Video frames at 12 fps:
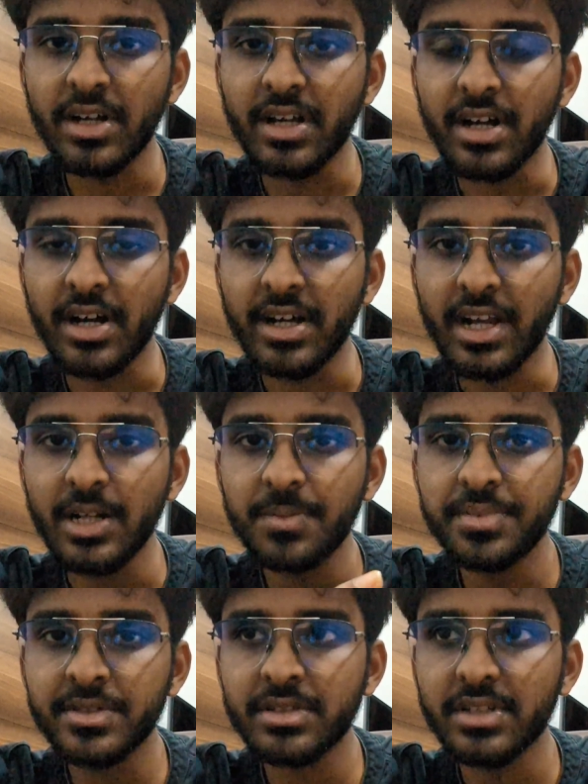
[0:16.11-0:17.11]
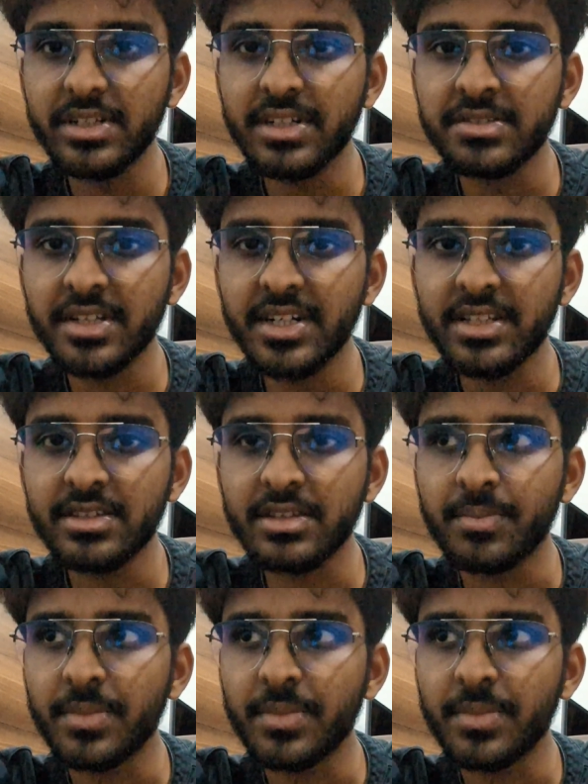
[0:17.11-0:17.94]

helps in deciding the